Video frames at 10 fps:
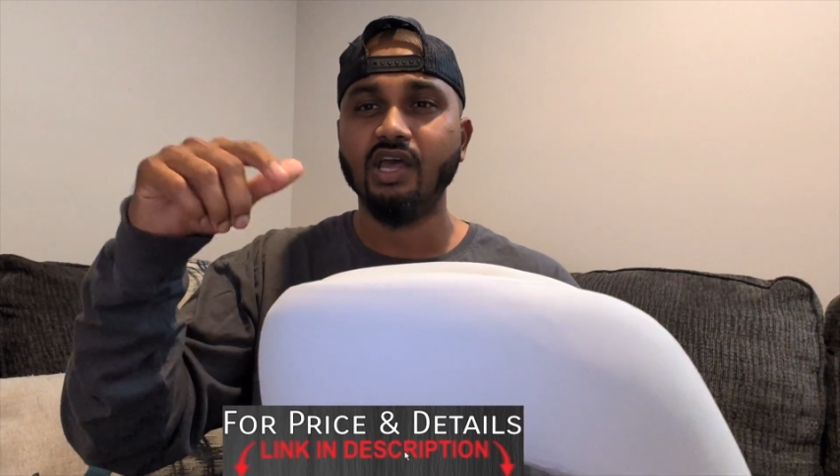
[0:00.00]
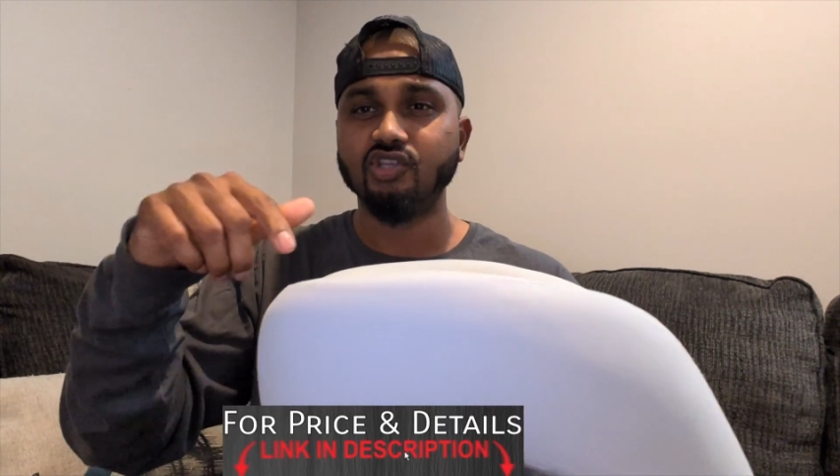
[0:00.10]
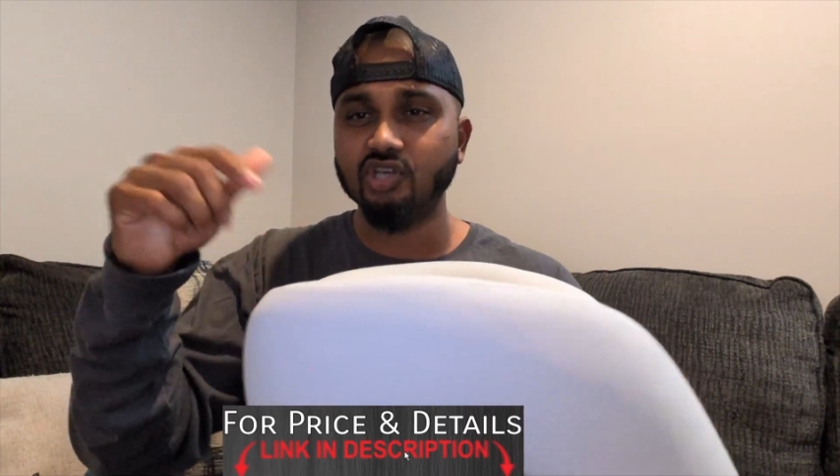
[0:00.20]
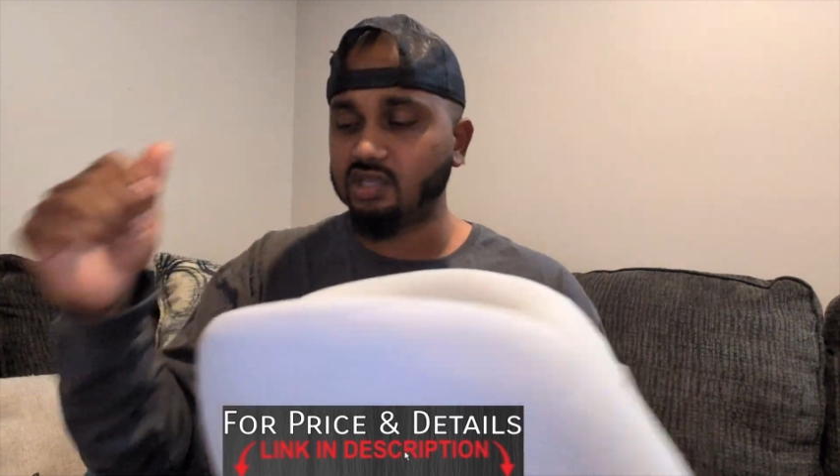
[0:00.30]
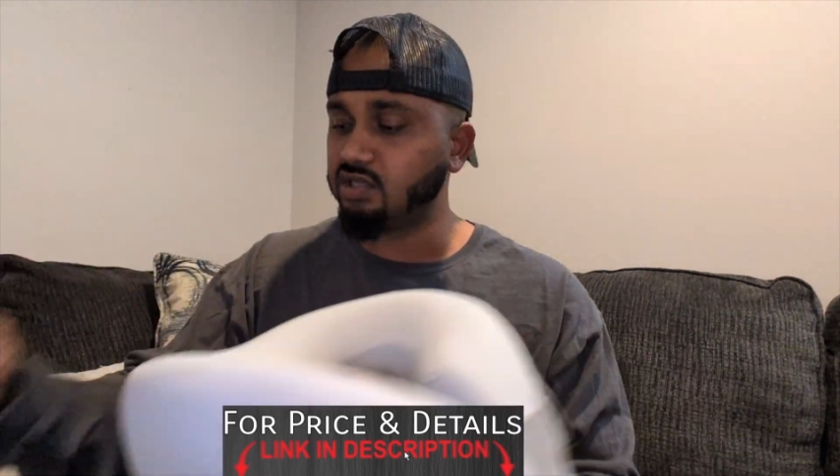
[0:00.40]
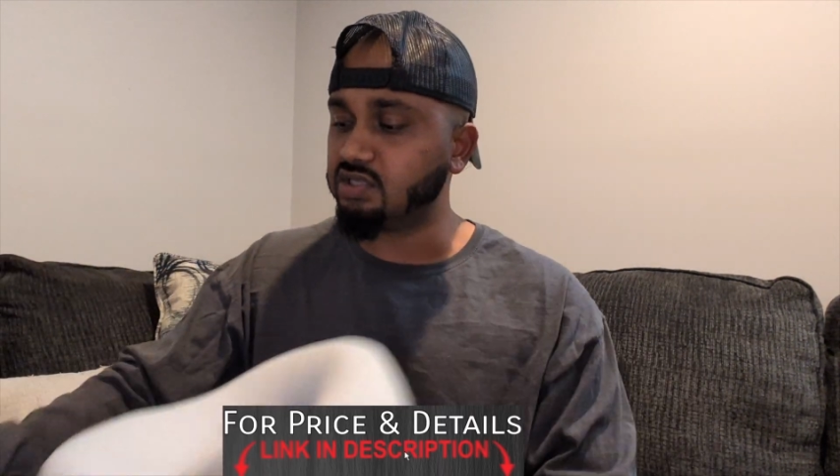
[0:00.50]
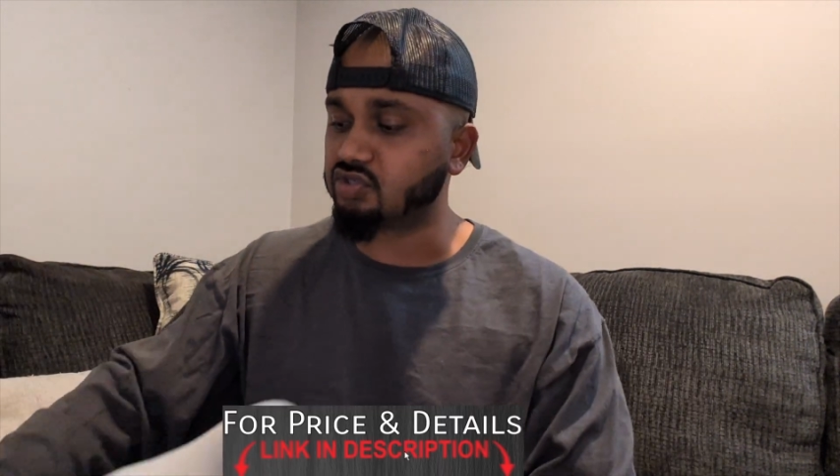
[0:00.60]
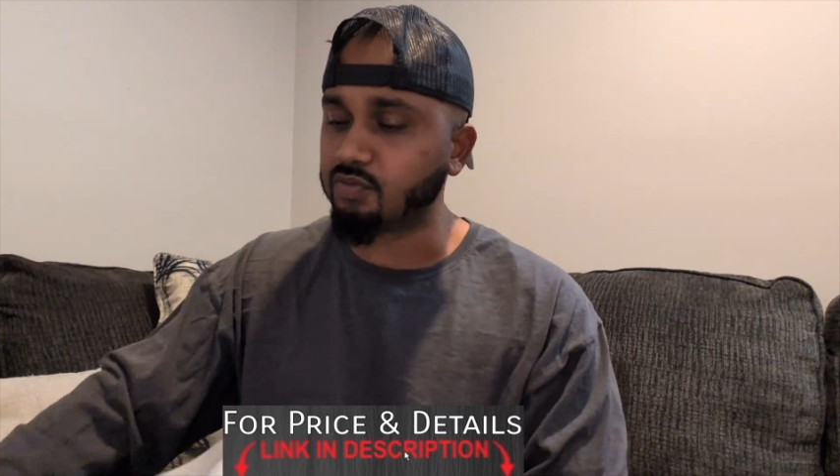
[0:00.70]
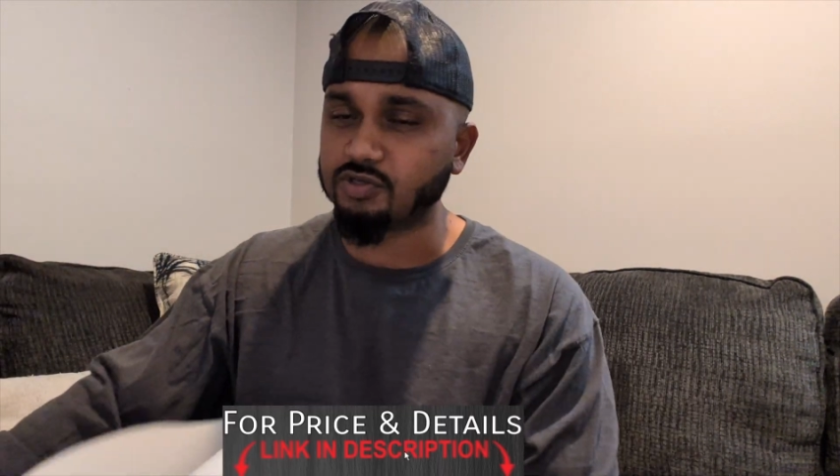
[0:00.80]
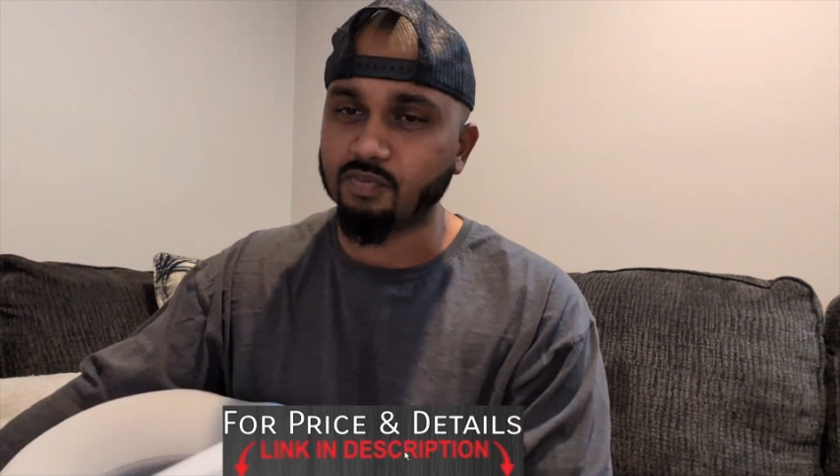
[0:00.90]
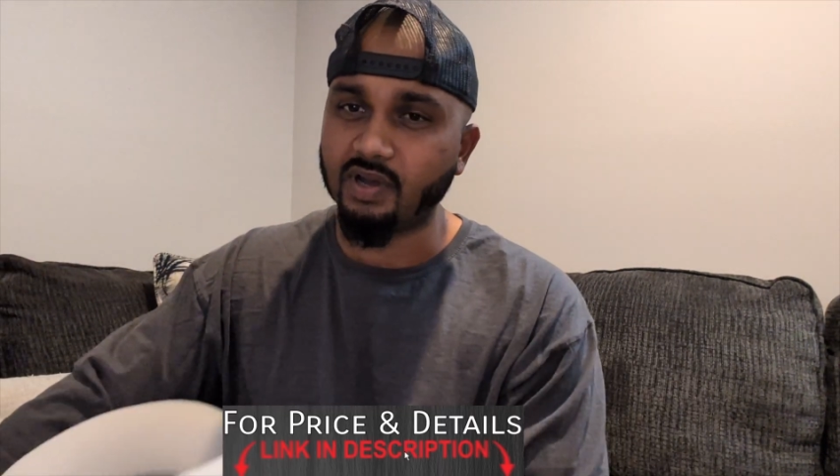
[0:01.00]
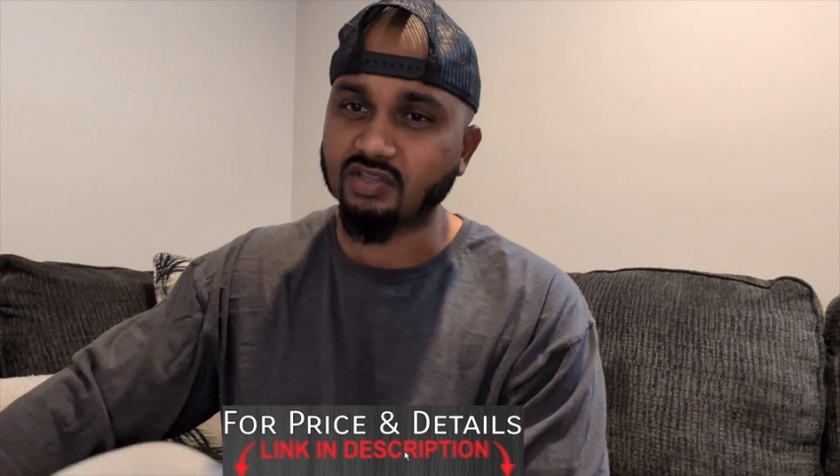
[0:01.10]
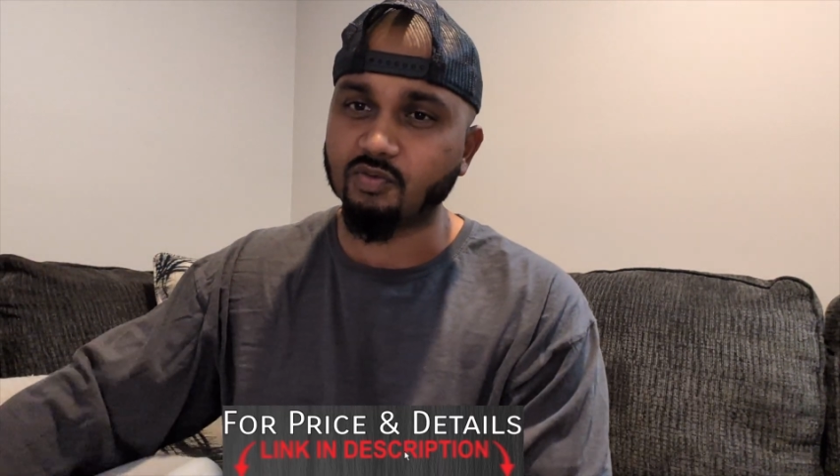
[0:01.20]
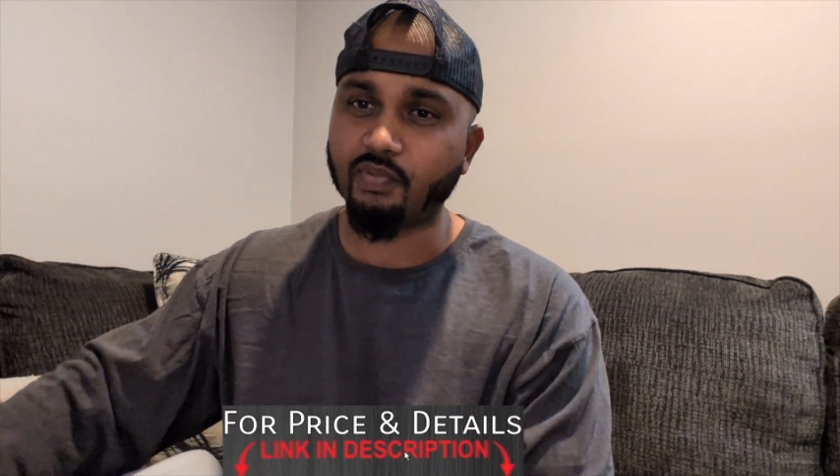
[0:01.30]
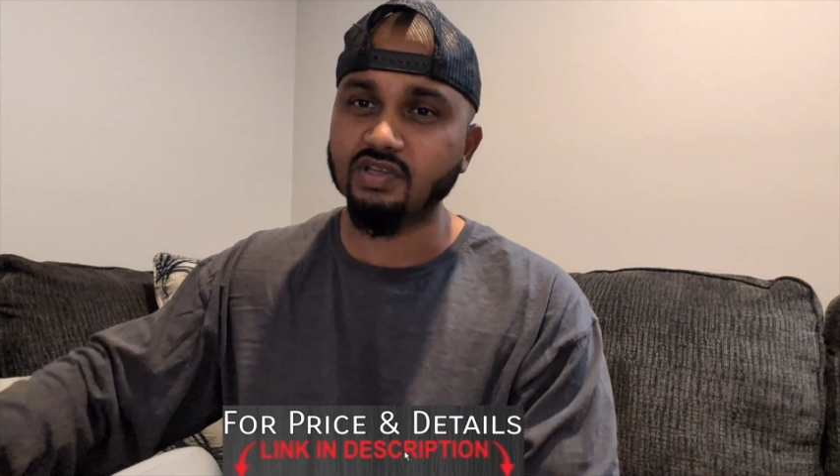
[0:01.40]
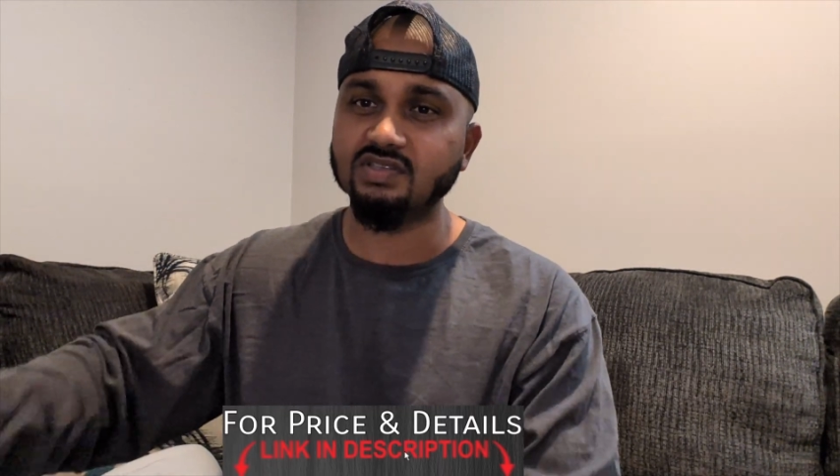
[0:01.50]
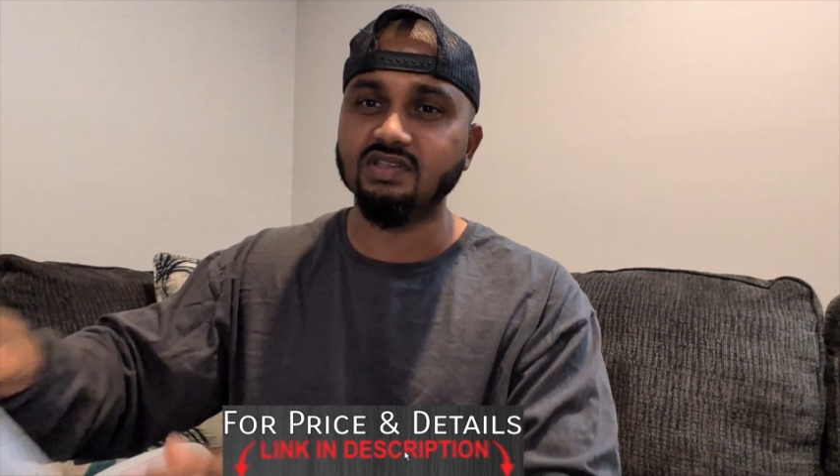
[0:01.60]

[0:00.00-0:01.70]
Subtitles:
Check in the description box for price and